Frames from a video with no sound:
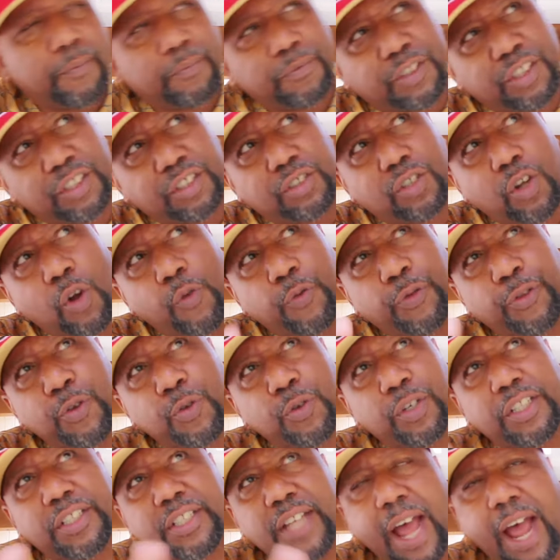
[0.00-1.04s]
Just go
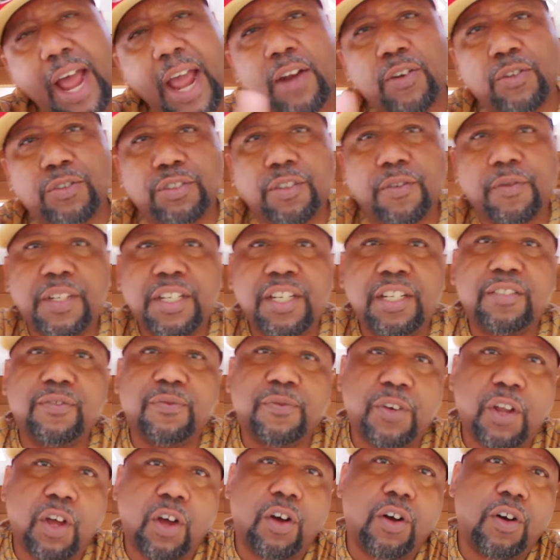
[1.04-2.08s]
through the titles of each
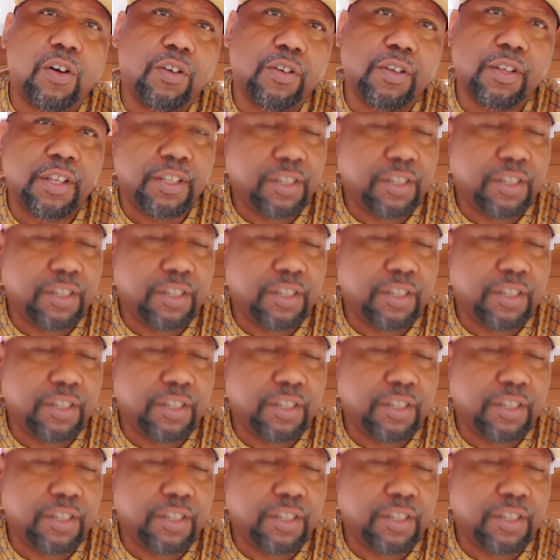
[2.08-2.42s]
vlog.